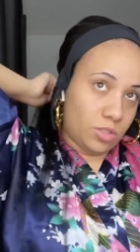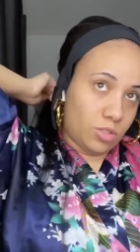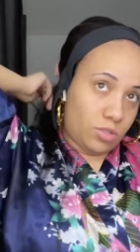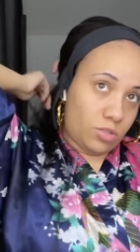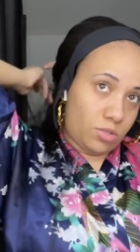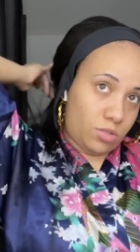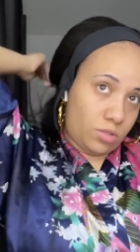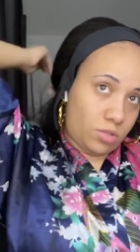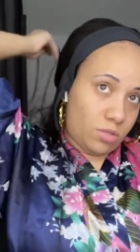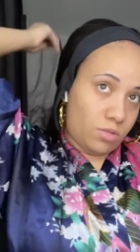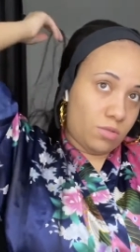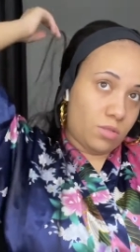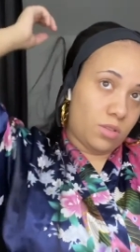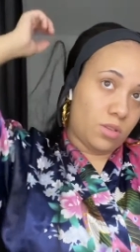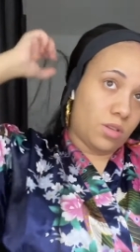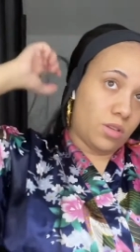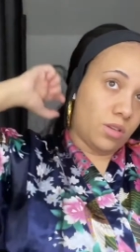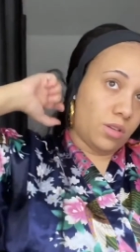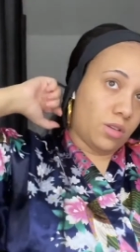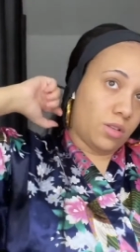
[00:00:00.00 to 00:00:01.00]
So
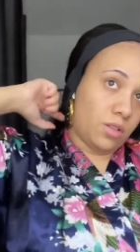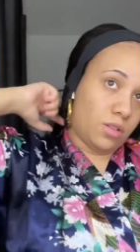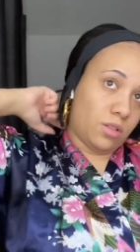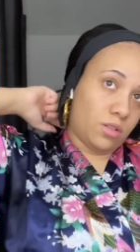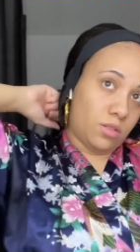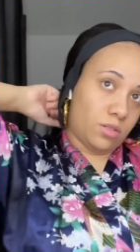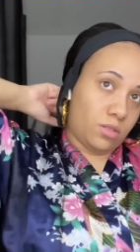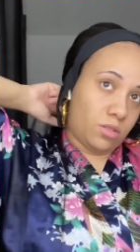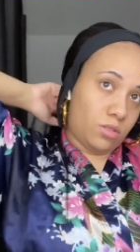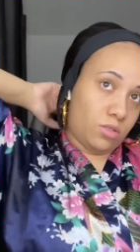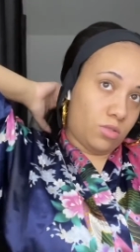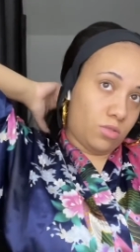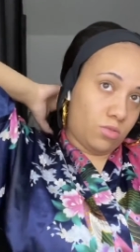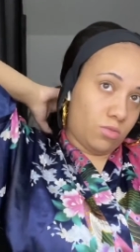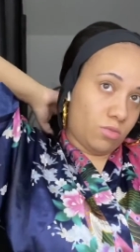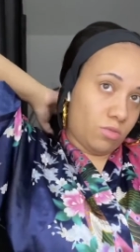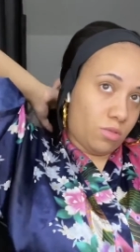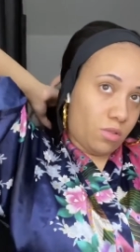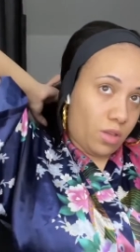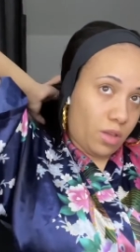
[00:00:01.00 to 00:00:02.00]
yeah, let's
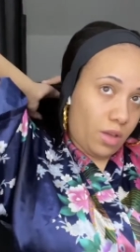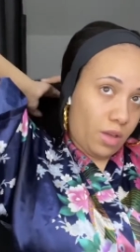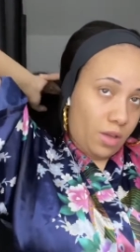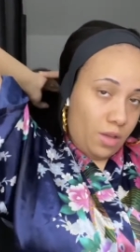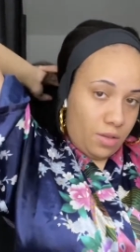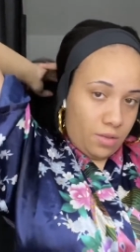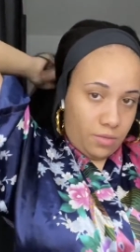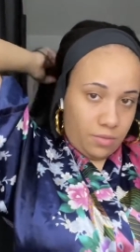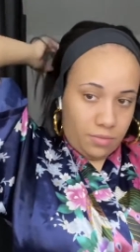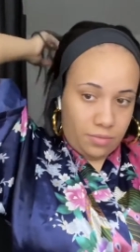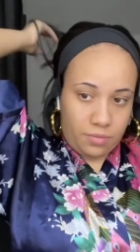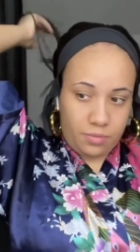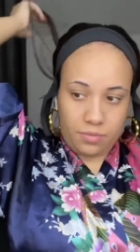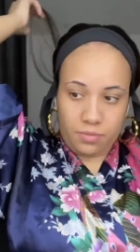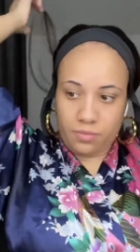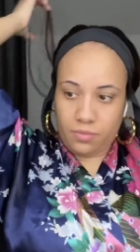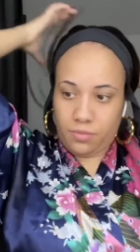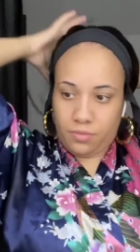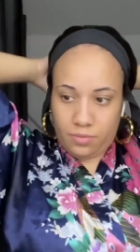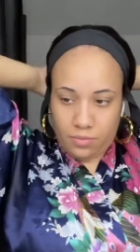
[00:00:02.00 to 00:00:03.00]
do that.
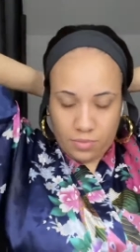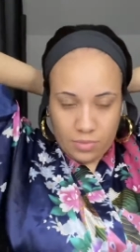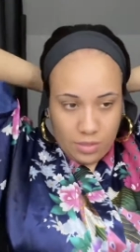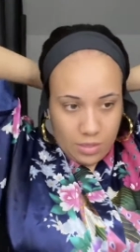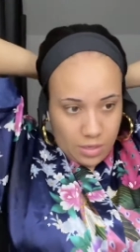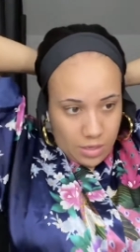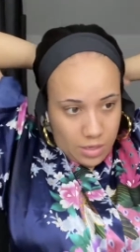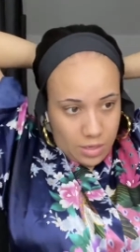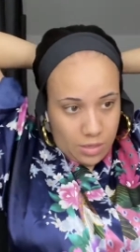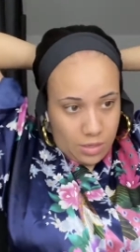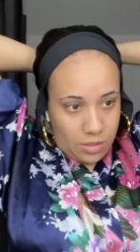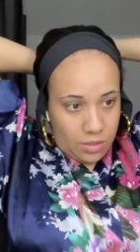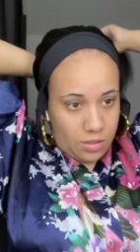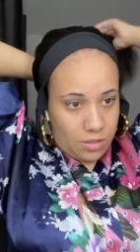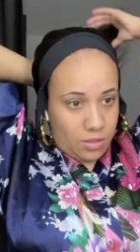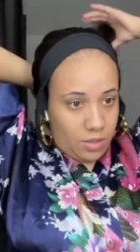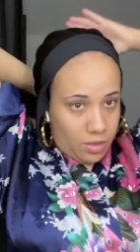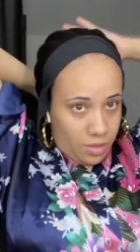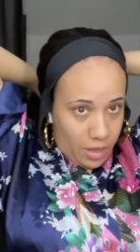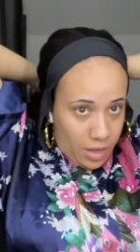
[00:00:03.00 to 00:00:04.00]
And this is
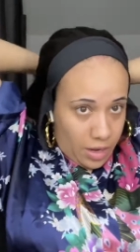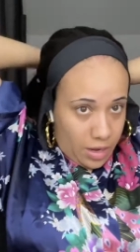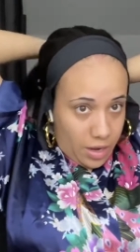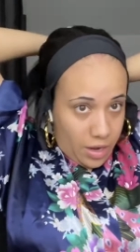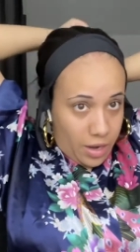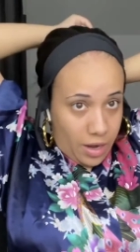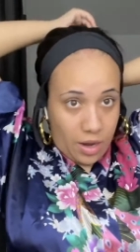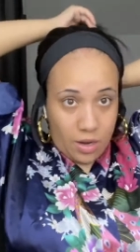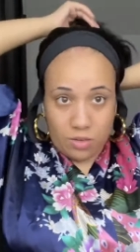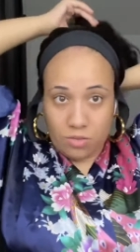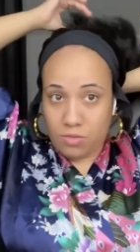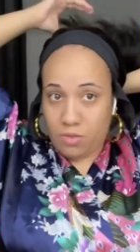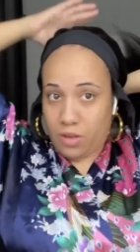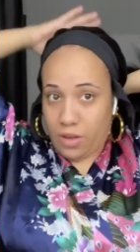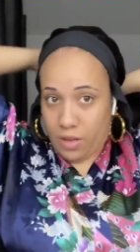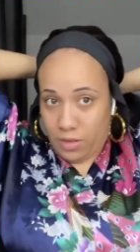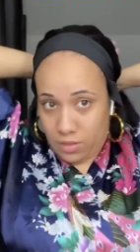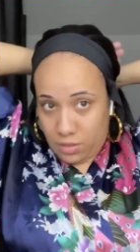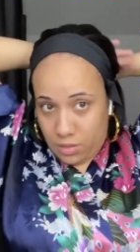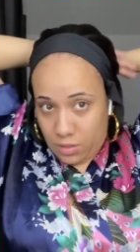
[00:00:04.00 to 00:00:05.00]
a lot of hair, as you
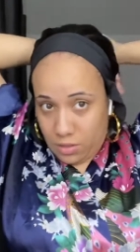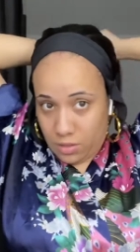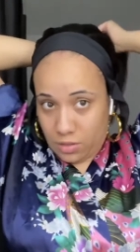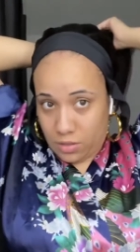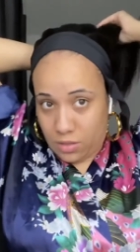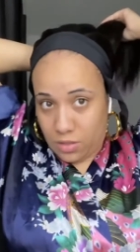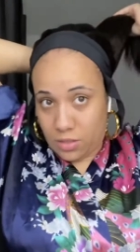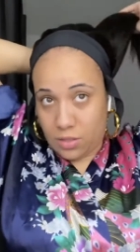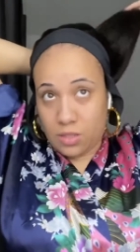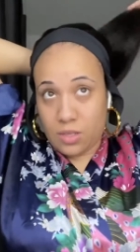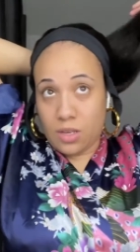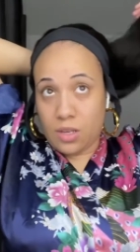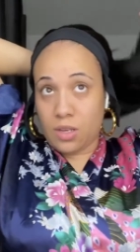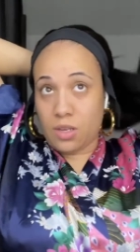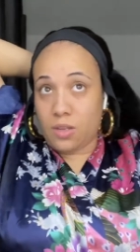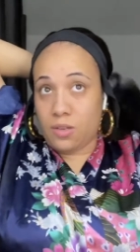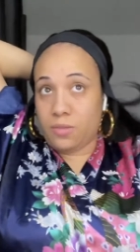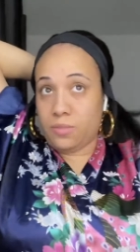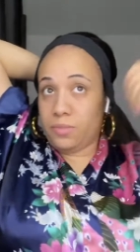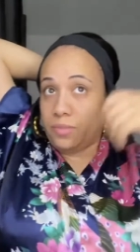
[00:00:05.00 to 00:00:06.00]
guys can
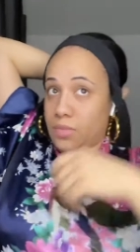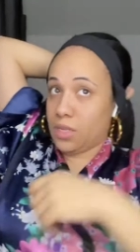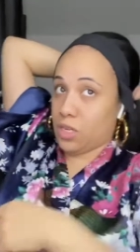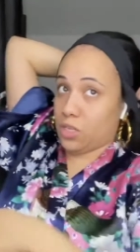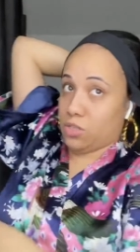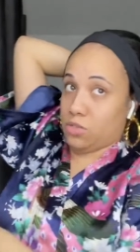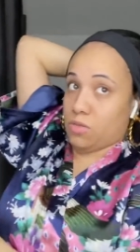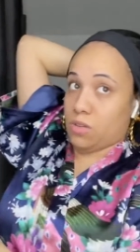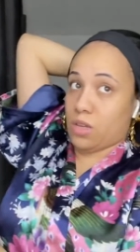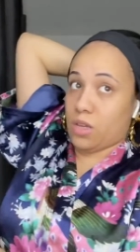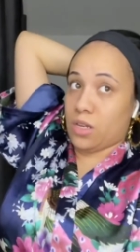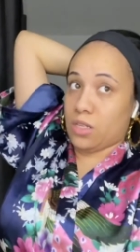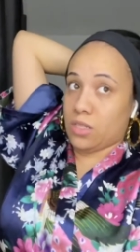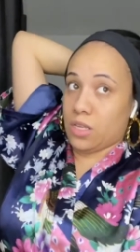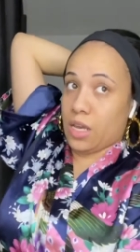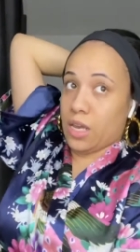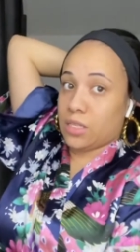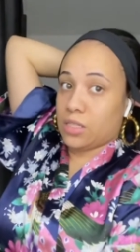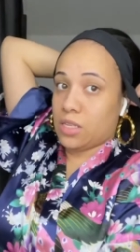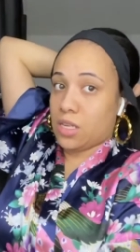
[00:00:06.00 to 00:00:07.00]
see. That should get is
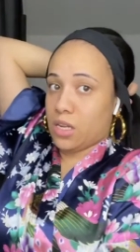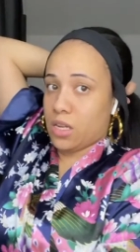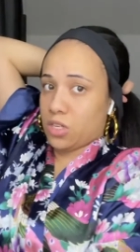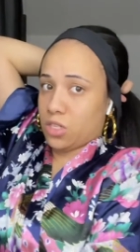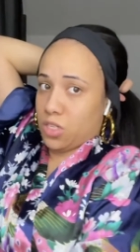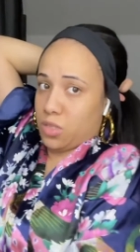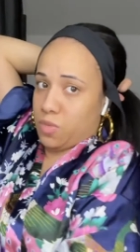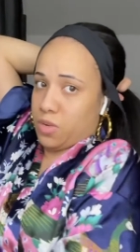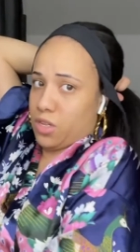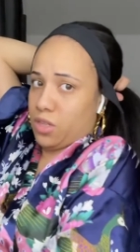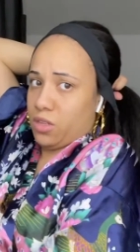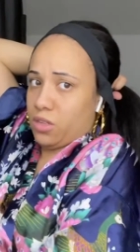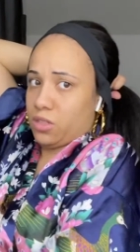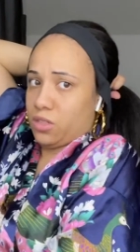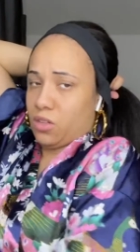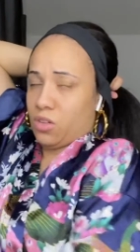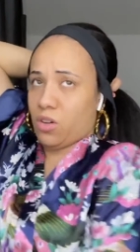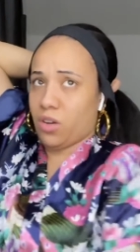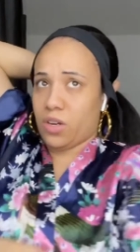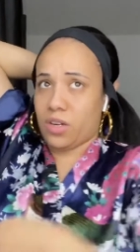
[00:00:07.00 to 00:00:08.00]
18 inches, but it looks
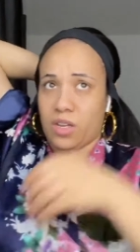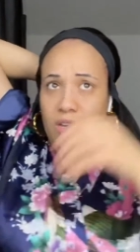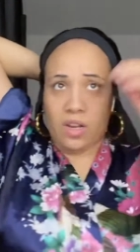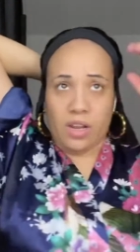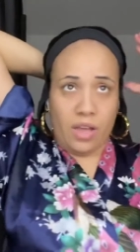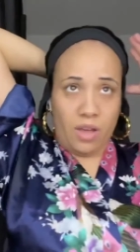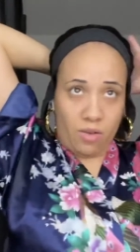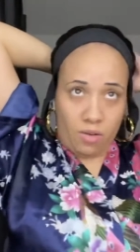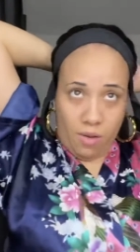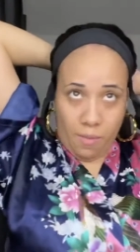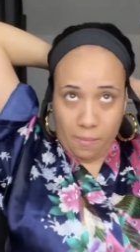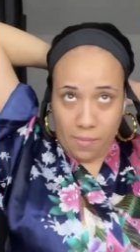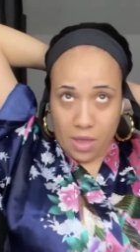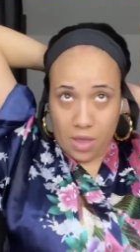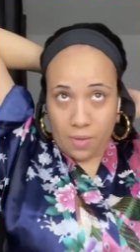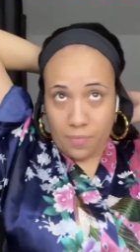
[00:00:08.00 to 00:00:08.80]
longer than that on me.